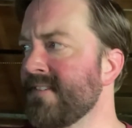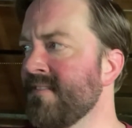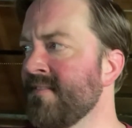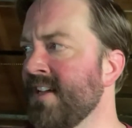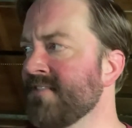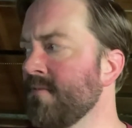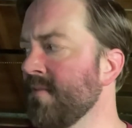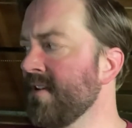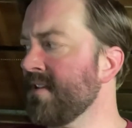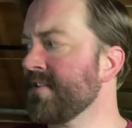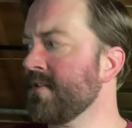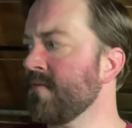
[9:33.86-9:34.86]
that's what we're
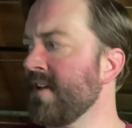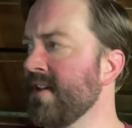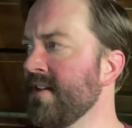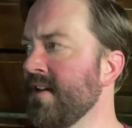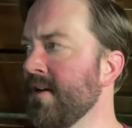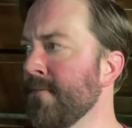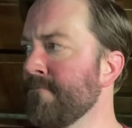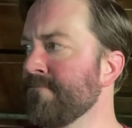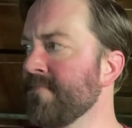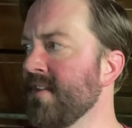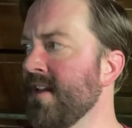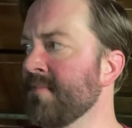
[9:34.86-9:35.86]
going to do. And
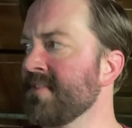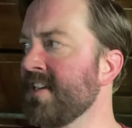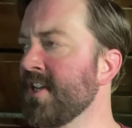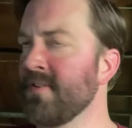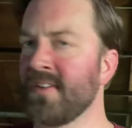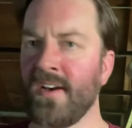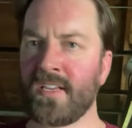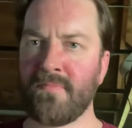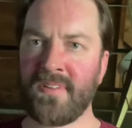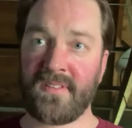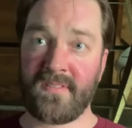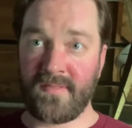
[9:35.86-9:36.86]
I'm sending you a
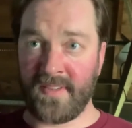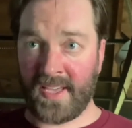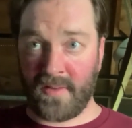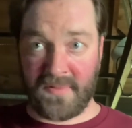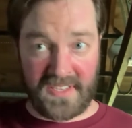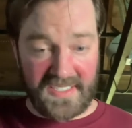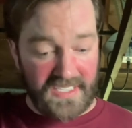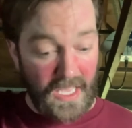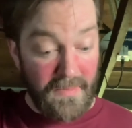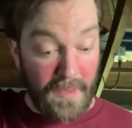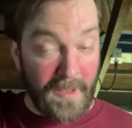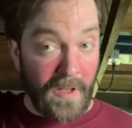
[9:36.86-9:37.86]
document, again, with this same
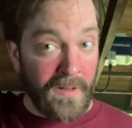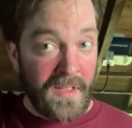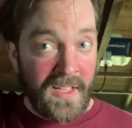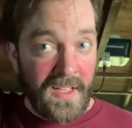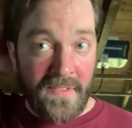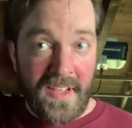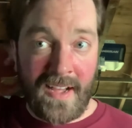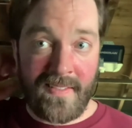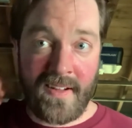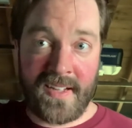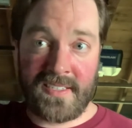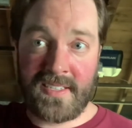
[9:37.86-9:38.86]
email, that
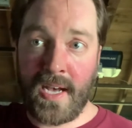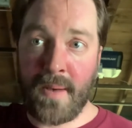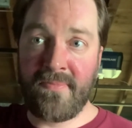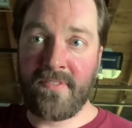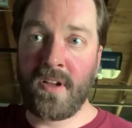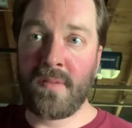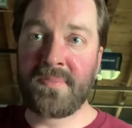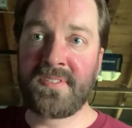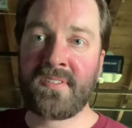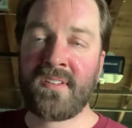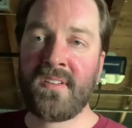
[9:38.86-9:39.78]
outlines time frames